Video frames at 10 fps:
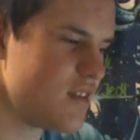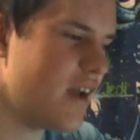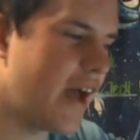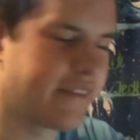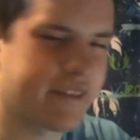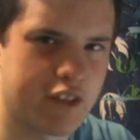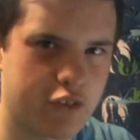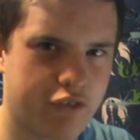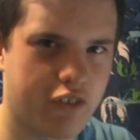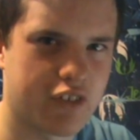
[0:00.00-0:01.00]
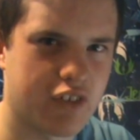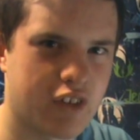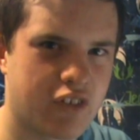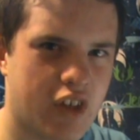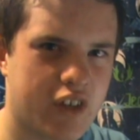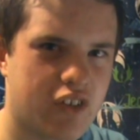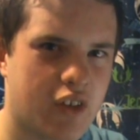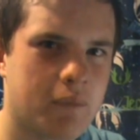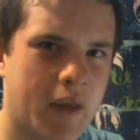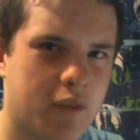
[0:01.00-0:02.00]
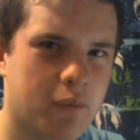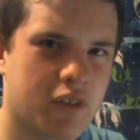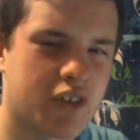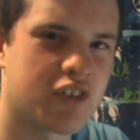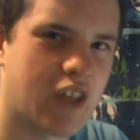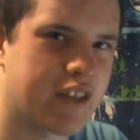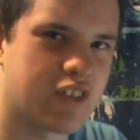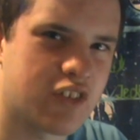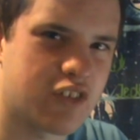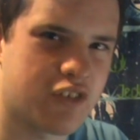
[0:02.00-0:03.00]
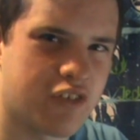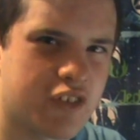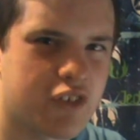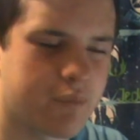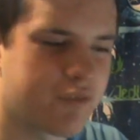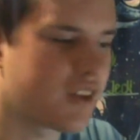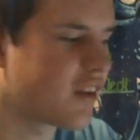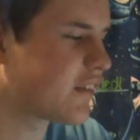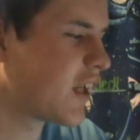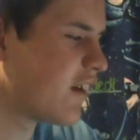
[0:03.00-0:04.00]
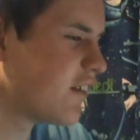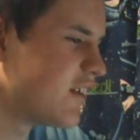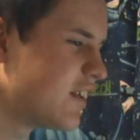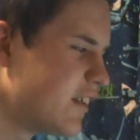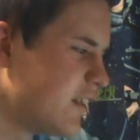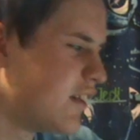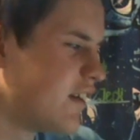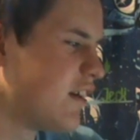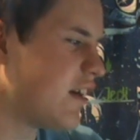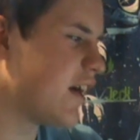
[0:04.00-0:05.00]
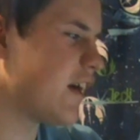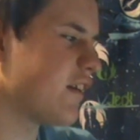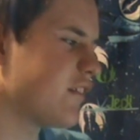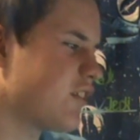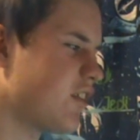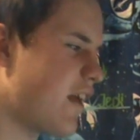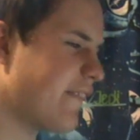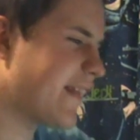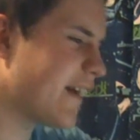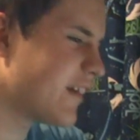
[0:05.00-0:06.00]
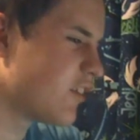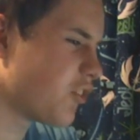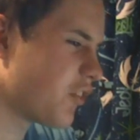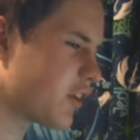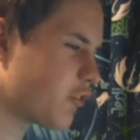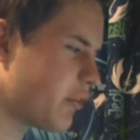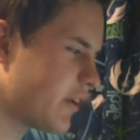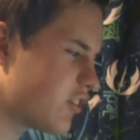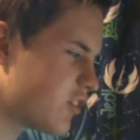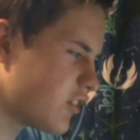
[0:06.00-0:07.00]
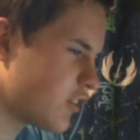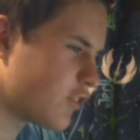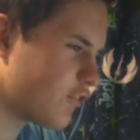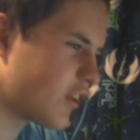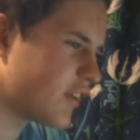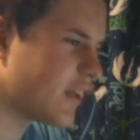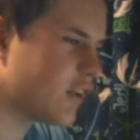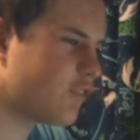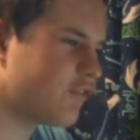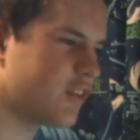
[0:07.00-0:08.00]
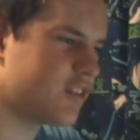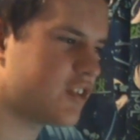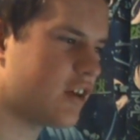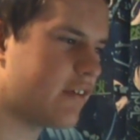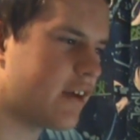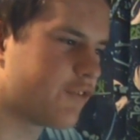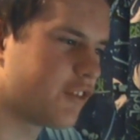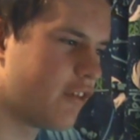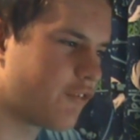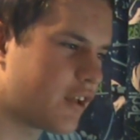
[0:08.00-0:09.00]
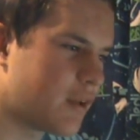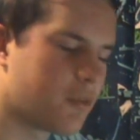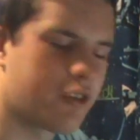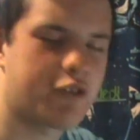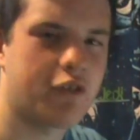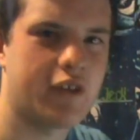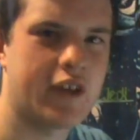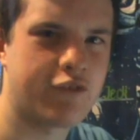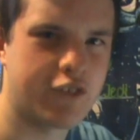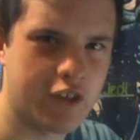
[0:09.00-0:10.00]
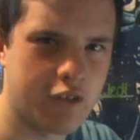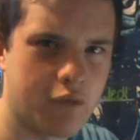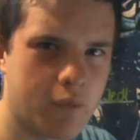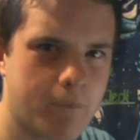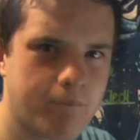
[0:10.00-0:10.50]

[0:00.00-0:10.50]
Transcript: Anakin's fall to the dark side make more sense or something like that. And that is all the questions for this video. If you have any more, if you